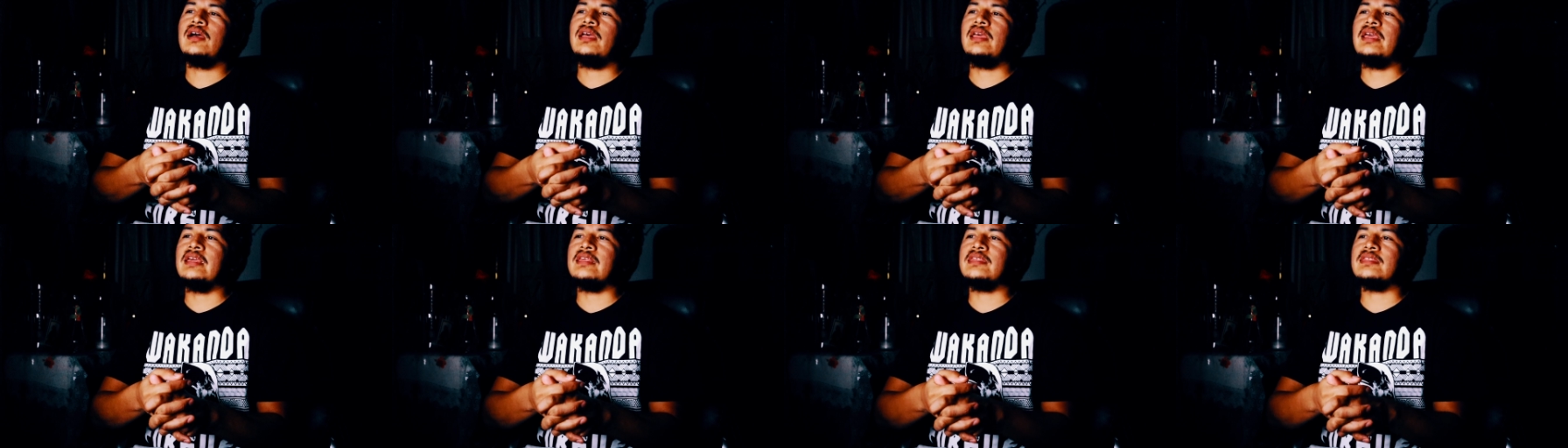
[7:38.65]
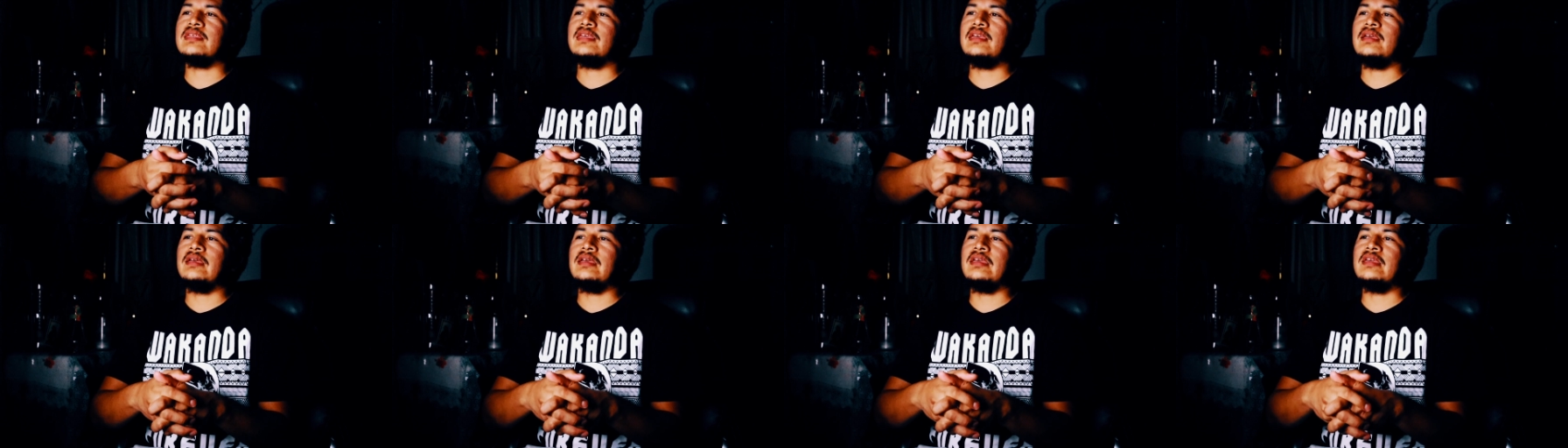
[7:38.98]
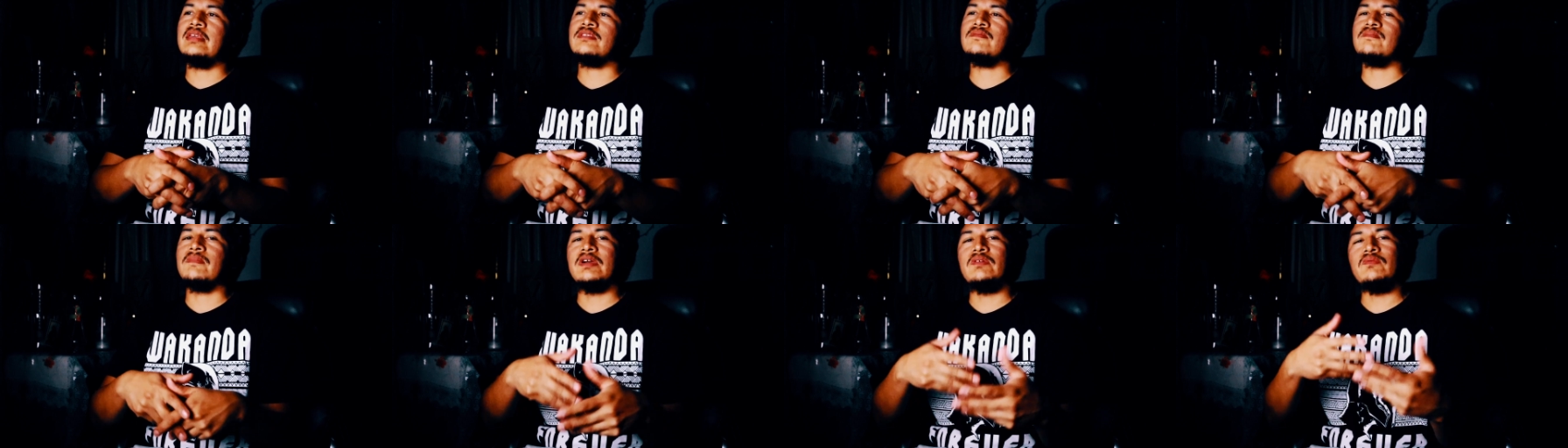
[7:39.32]

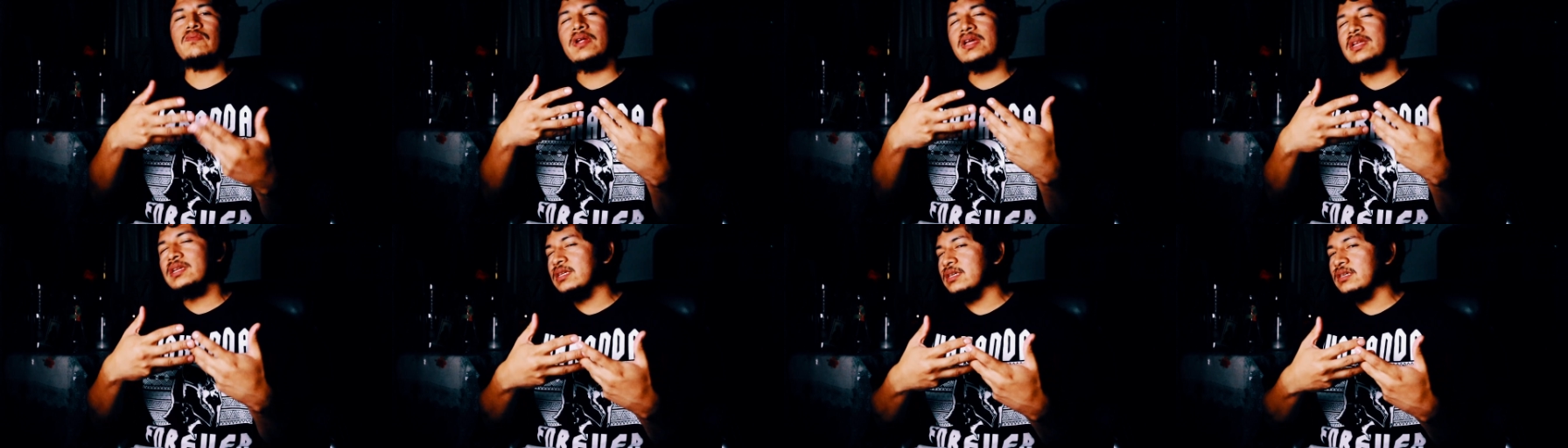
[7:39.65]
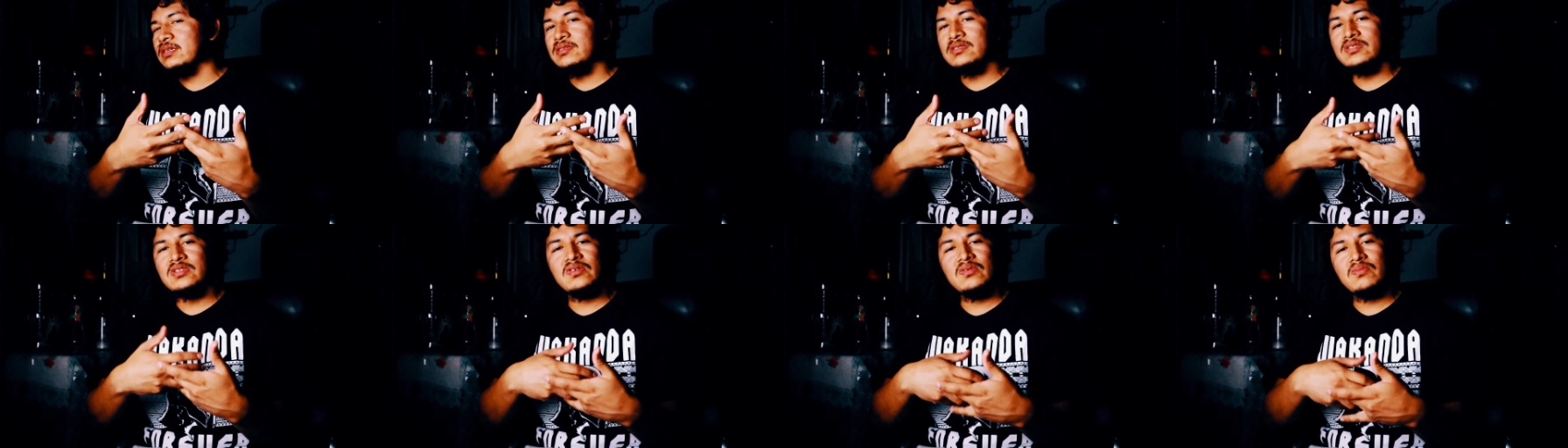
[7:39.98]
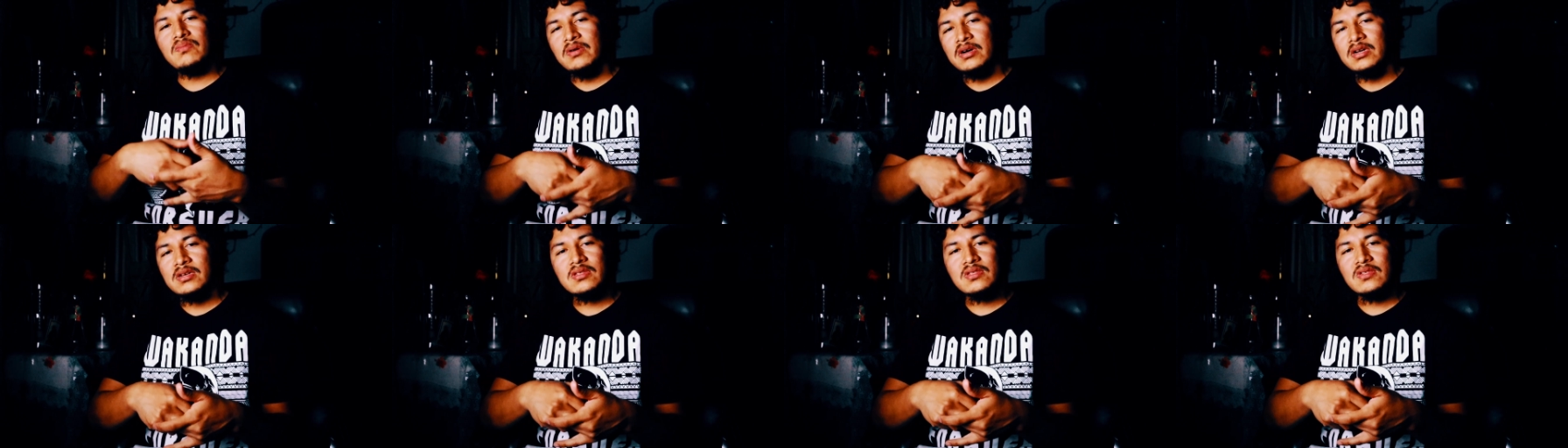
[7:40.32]
Is my rating too
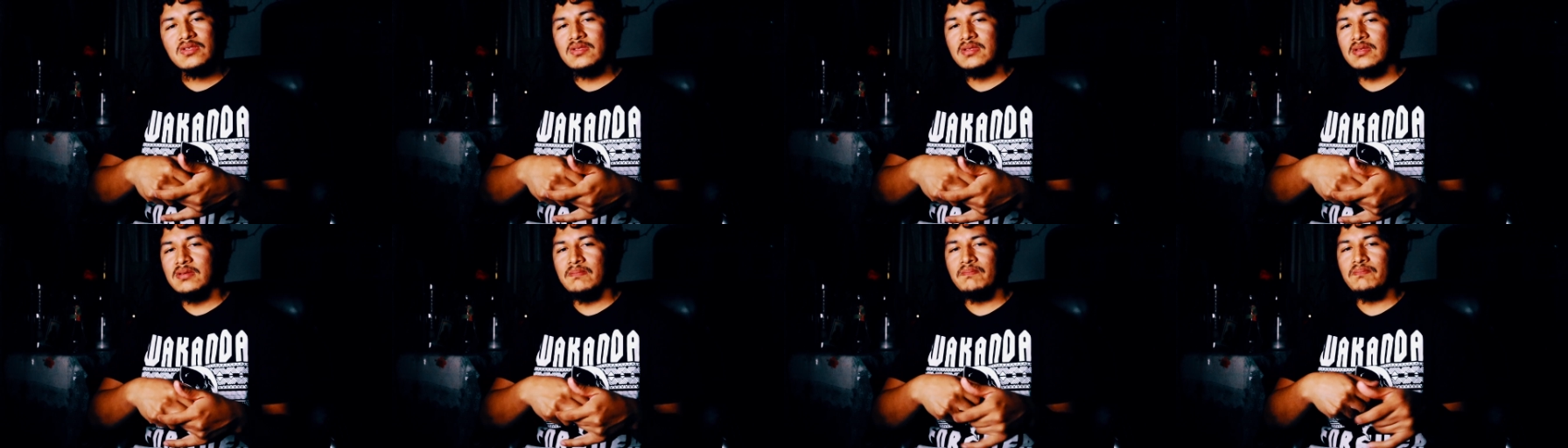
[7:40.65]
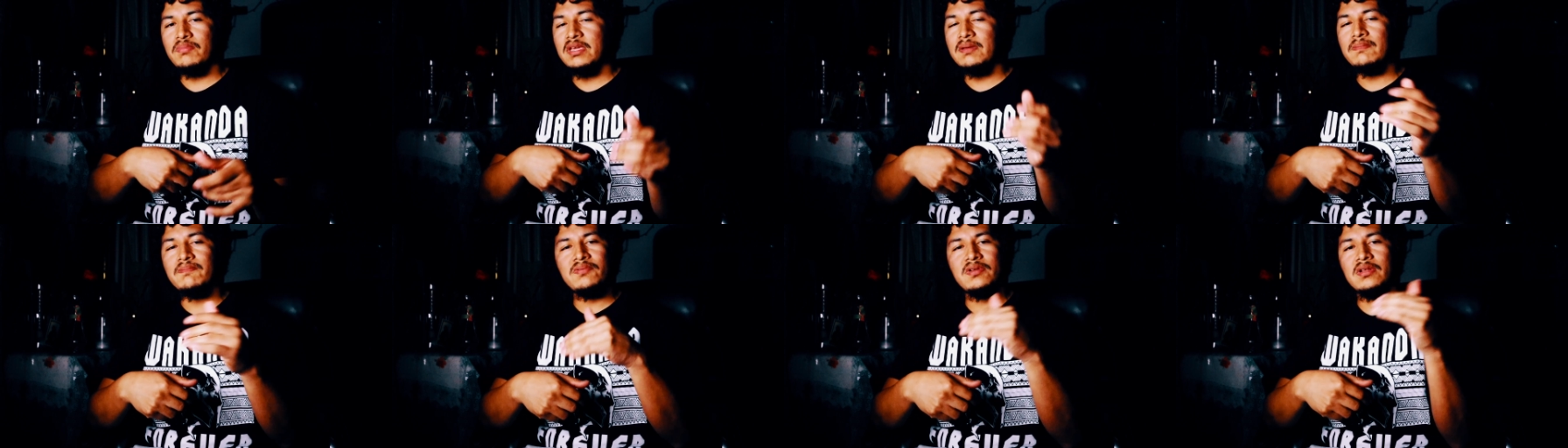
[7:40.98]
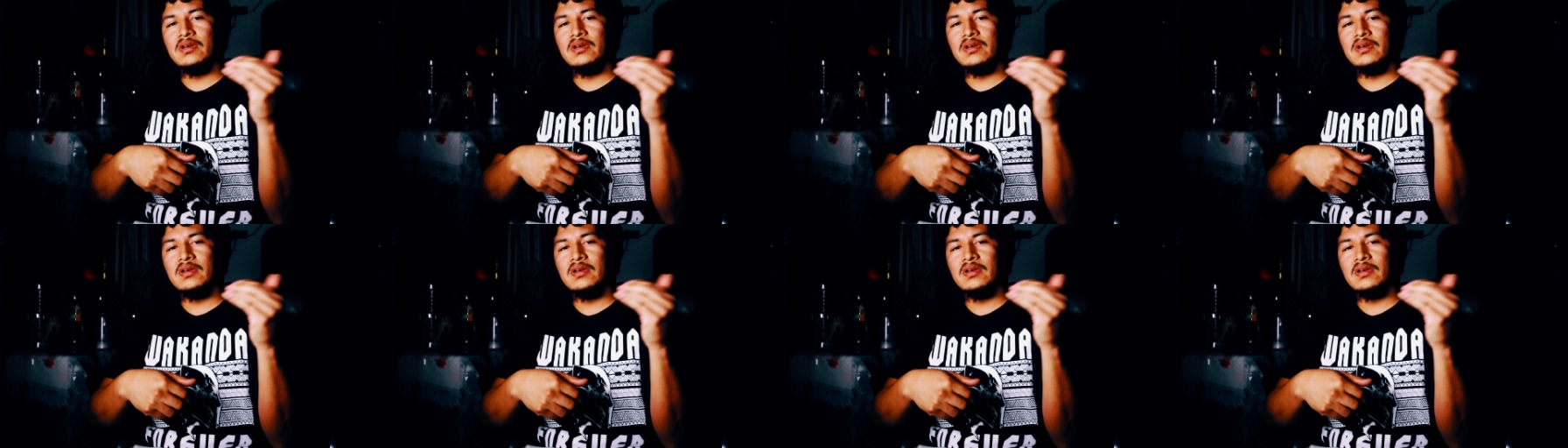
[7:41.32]
much? B+,